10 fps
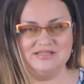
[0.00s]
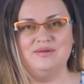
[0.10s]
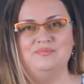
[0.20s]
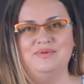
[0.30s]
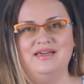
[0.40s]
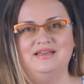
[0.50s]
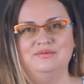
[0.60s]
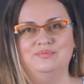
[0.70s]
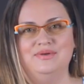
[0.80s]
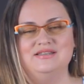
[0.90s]
some
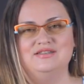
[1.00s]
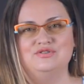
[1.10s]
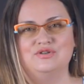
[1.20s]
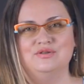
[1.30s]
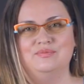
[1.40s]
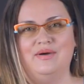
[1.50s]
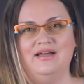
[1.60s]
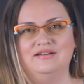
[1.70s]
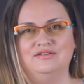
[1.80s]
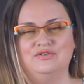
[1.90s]
bacon bits that you can
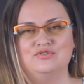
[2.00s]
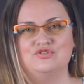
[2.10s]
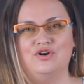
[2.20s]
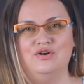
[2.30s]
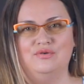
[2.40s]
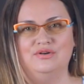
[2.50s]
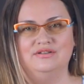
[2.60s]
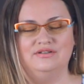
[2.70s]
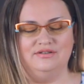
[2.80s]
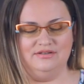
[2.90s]
buy in a little jar or a
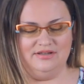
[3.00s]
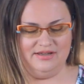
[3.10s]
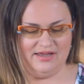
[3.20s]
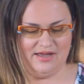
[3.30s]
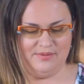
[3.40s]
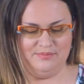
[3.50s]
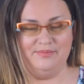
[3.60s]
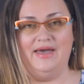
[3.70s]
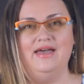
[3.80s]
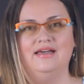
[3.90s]
little
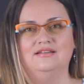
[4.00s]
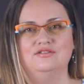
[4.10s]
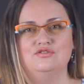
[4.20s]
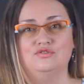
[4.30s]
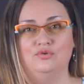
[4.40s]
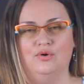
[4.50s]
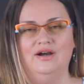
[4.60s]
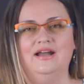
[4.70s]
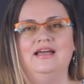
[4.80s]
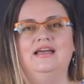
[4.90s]
bag at the
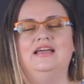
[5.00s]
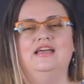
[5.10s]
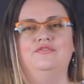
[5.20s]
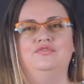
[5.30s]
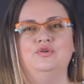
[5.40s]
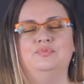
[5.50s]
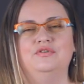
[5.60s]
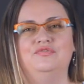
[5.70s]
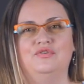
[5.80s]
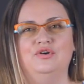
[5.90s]
store. If you
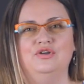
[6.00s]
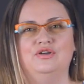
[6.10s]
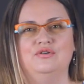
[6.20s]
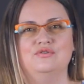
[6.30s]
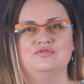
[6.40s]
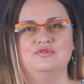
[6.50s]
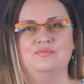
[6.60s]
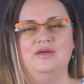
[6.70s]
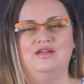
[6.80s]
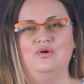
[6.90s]
prefer, you can
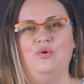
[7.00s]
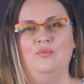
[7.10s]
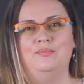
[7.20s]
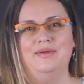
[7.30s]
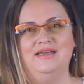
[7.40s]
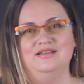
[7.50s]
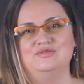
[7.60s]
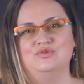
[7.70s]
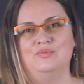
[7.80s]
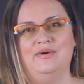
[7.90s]
also make your own
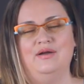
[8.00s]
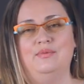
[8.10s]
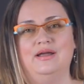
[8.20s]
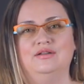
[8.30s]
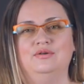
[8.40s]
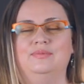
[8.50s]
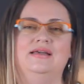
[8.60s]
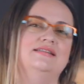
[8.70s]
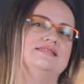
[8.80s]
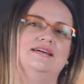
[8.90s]
bacon. So buy regular
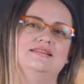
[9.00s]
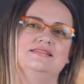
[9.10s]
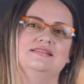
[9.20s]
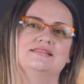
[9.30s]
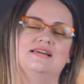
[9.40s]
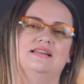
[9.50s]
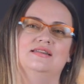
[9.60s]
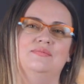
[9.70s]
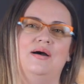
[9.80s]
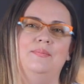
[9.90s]
bacon slices,
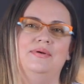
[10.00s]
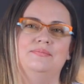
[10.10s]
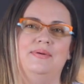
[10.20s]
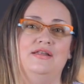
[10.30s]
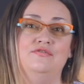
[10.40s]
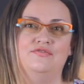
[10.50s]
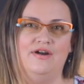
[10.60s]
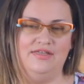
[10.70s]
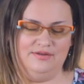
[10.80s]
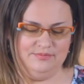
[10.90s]
cut them up and pan
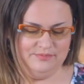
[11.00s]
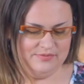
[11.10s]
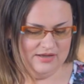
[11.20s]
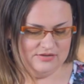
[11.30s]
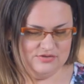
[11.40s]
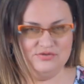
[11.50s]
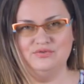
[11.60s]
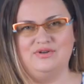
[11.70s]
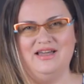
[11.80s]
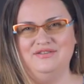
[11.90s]
fry them
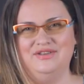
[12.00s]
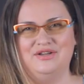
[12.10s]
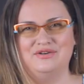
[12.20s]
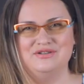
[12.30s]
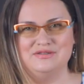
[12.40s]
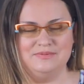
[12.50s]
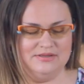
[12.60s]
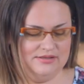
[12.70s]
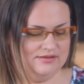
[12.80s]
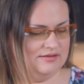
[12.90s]
to kind of like crispy.